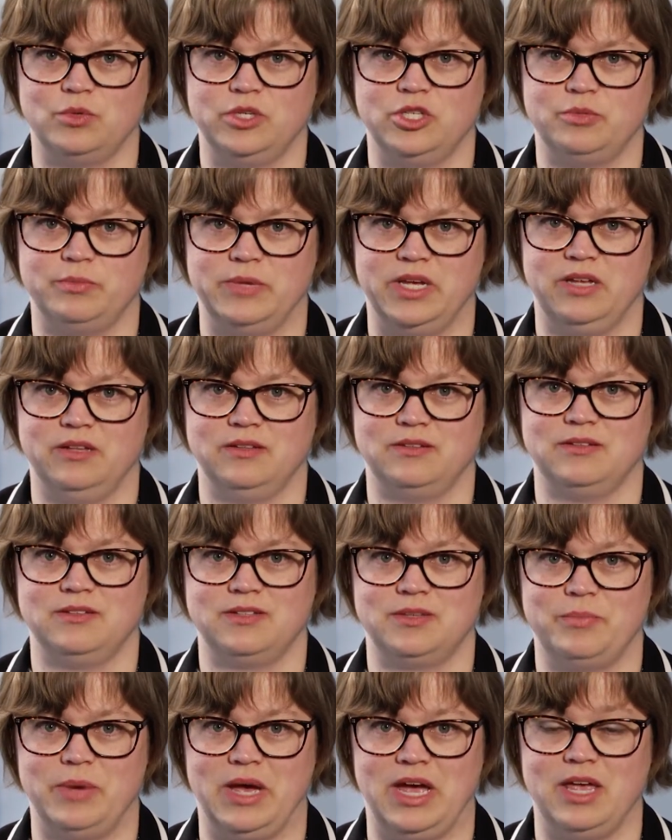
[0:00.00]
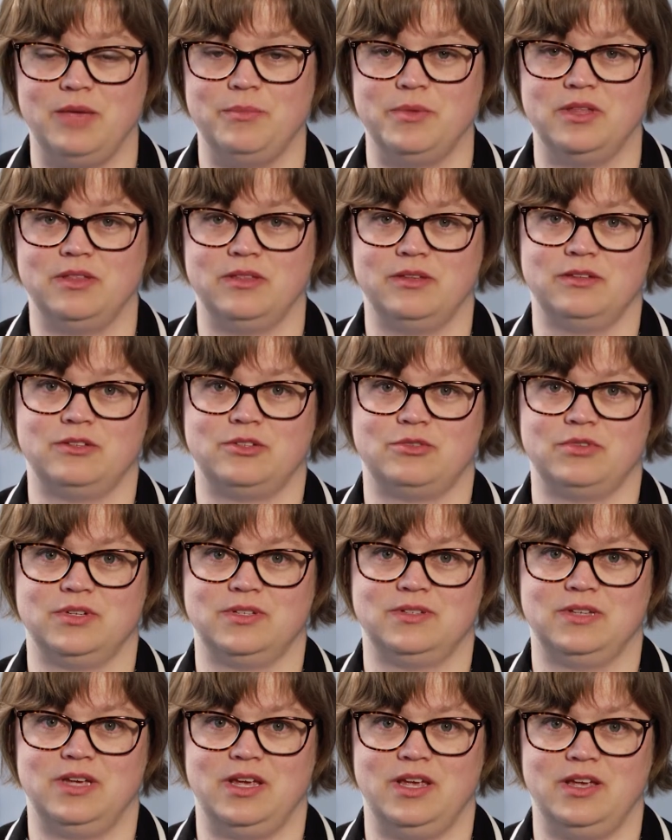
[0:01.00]
which means it's a payment that's
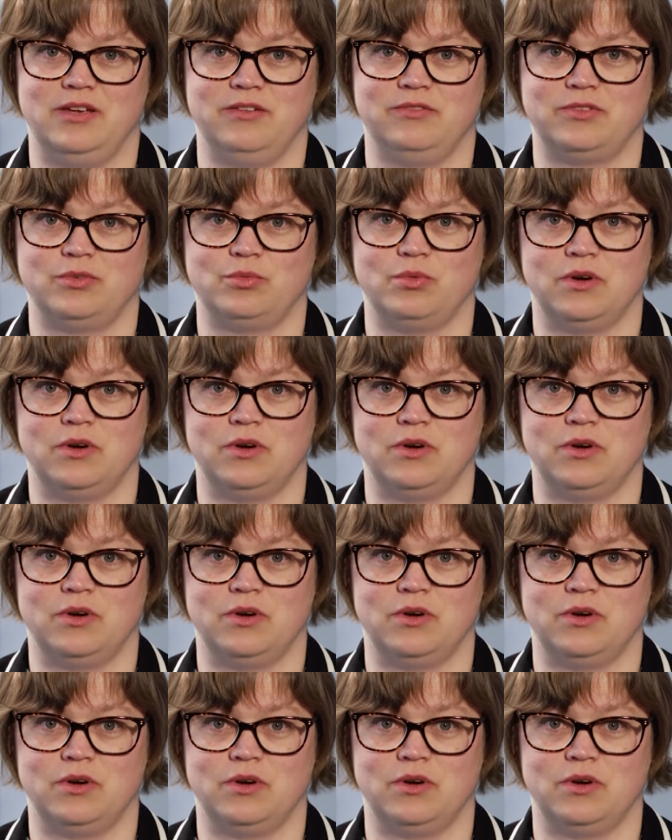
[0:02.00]
received